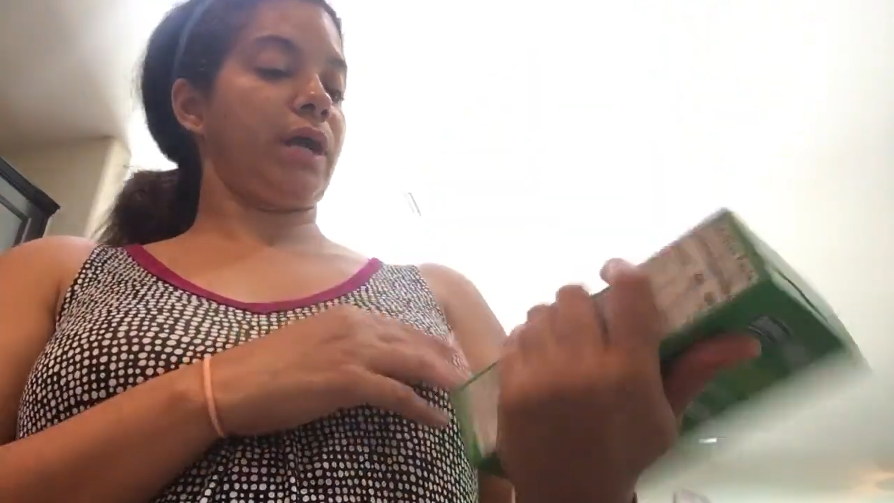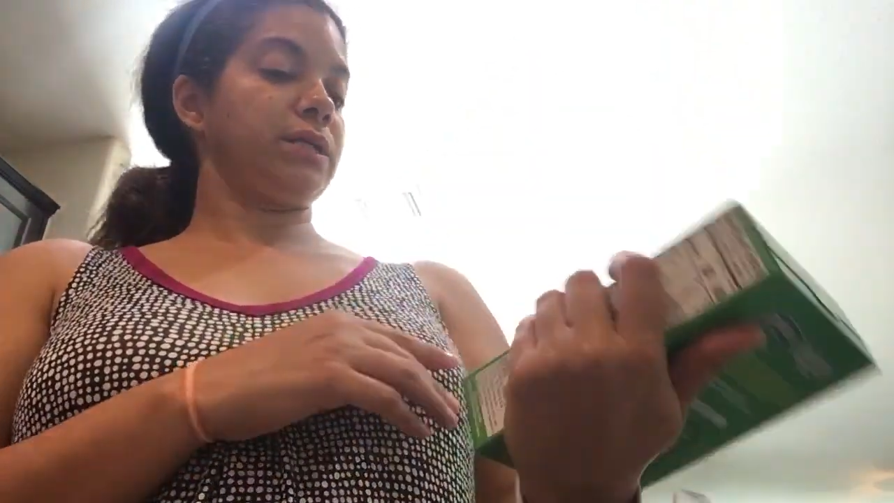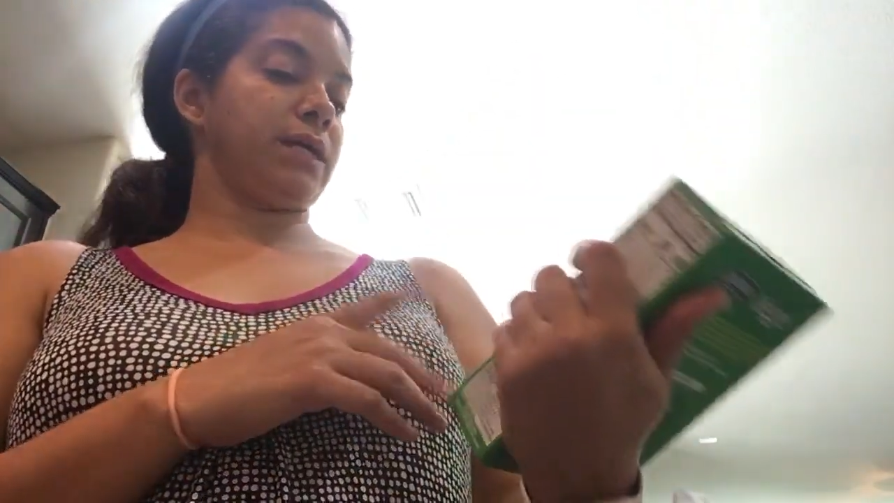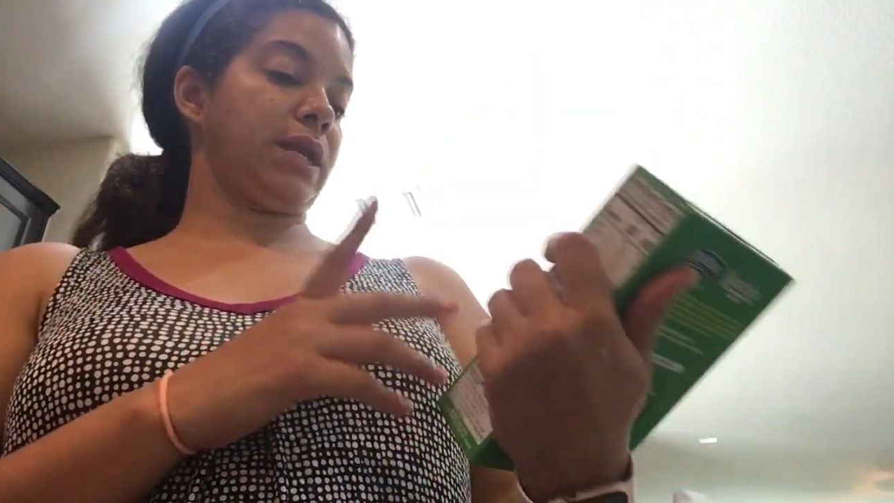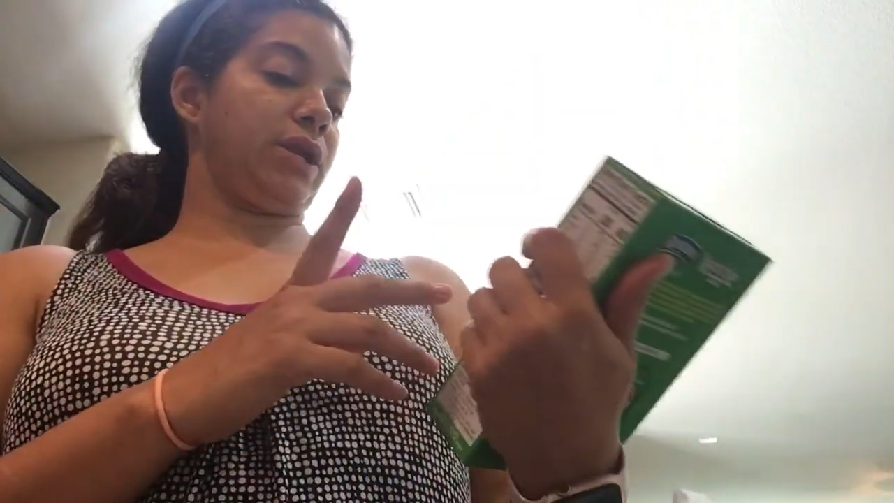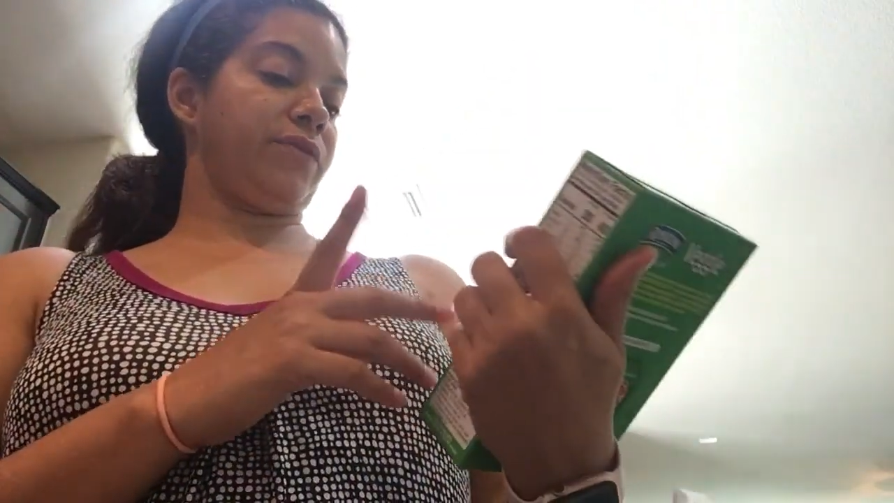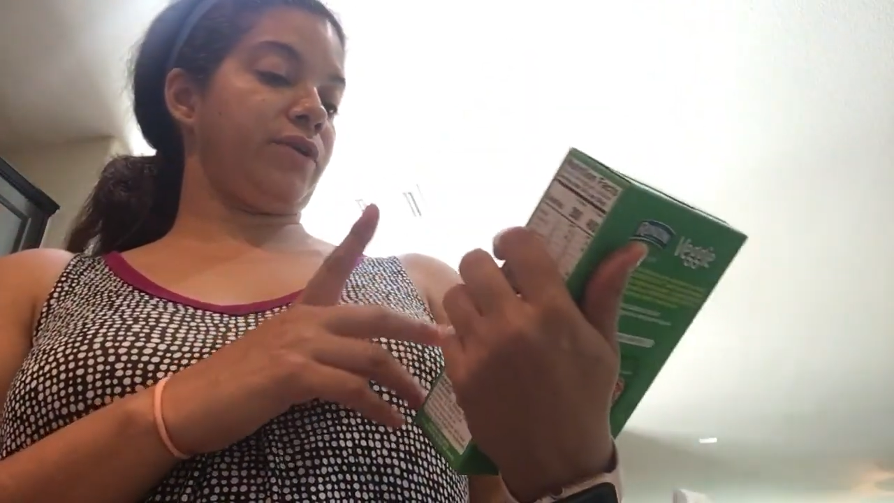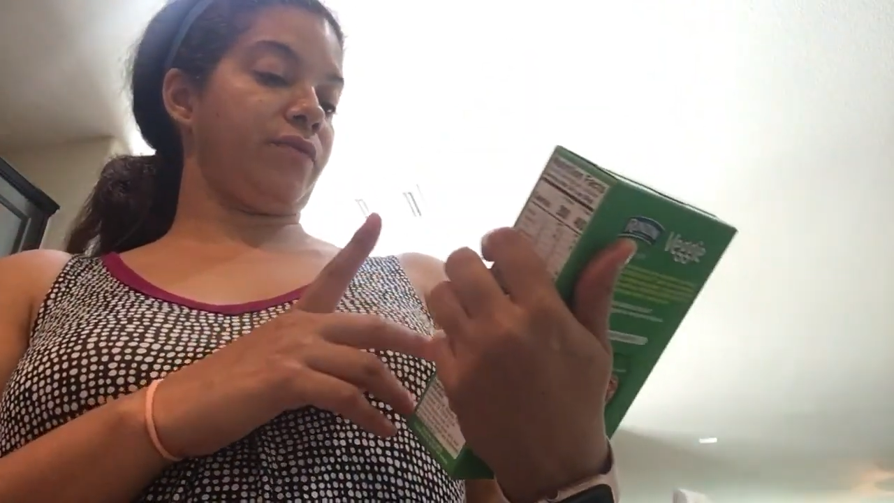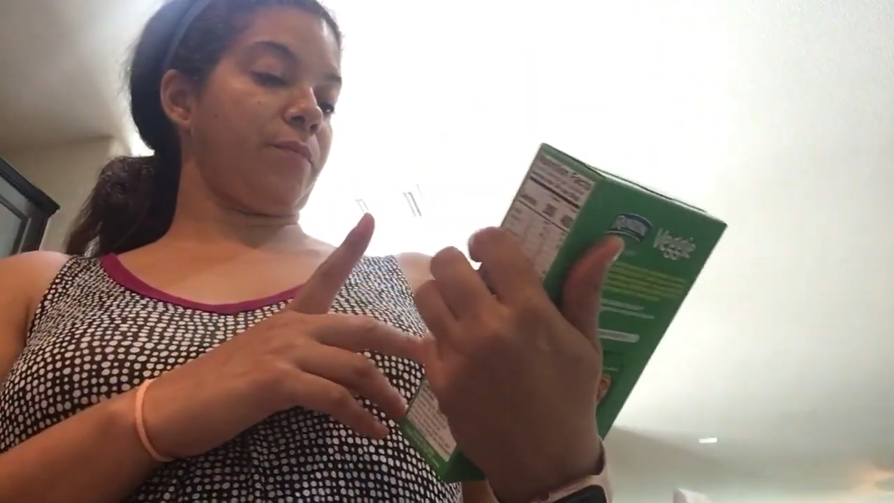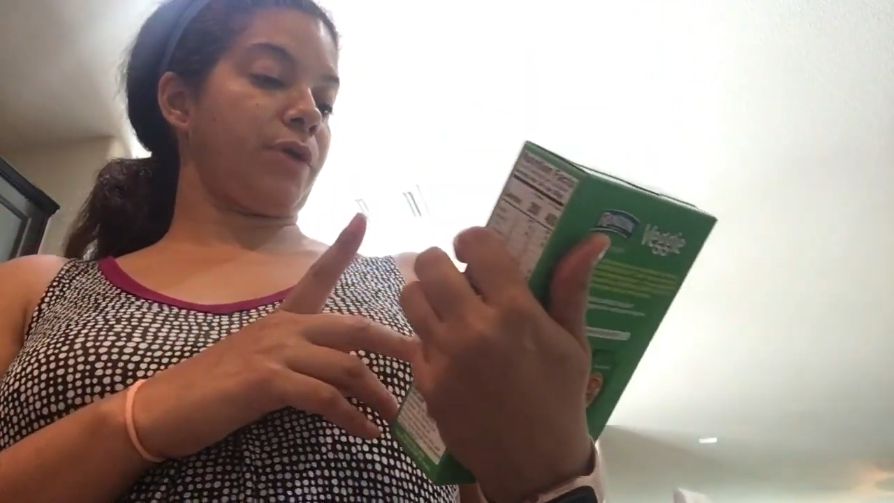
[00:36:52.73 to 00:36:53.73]
I don't even know
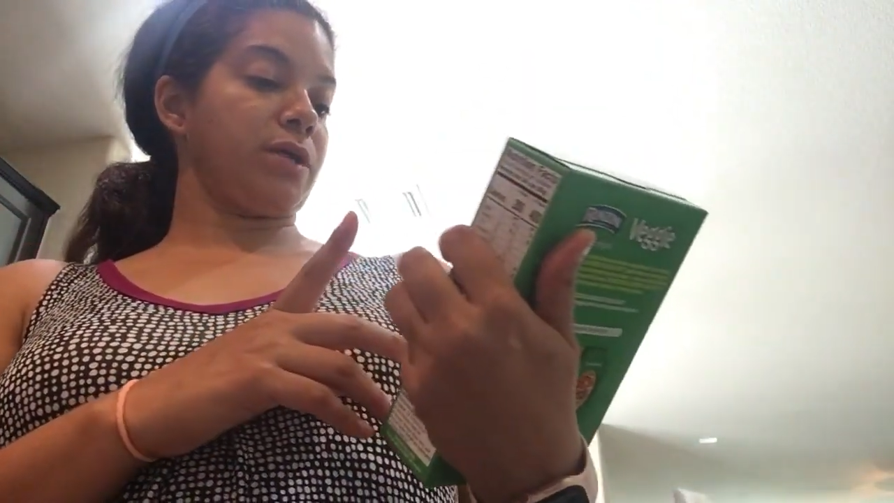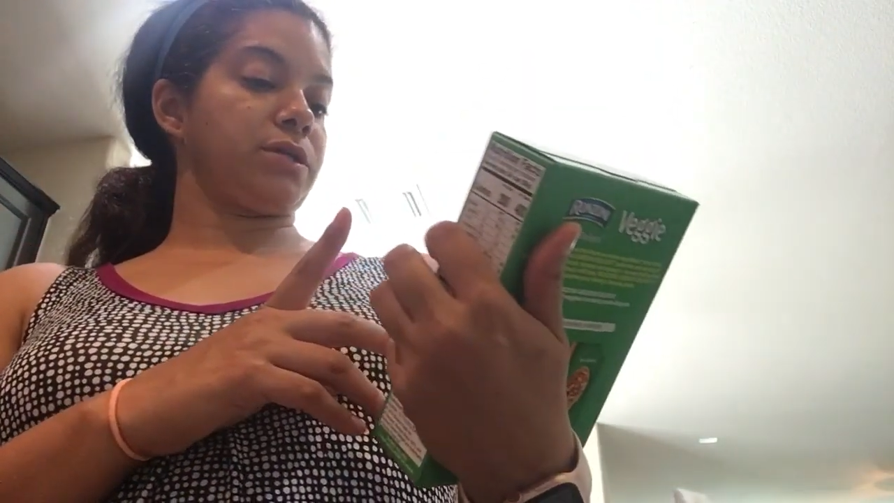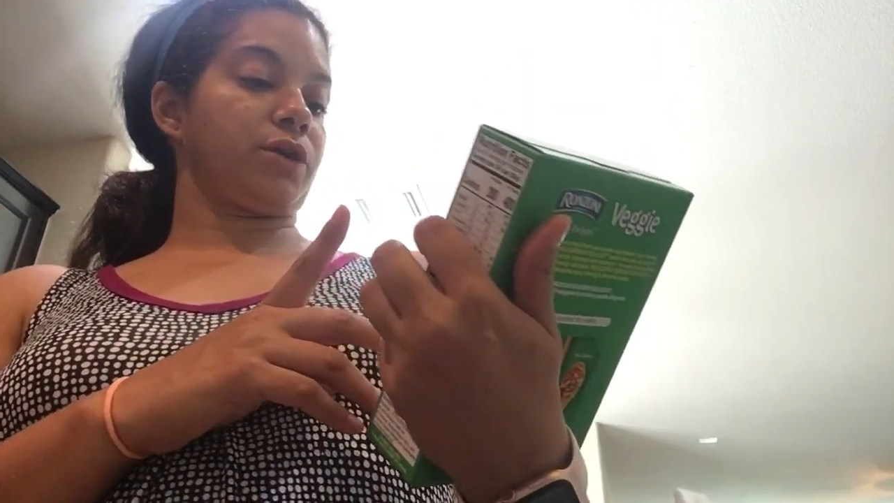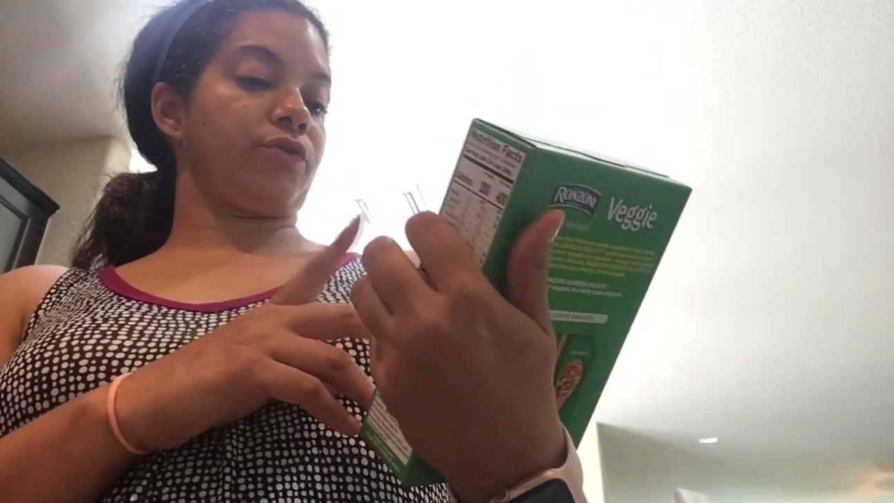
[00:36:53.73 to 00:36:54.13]
if I'm pronouncing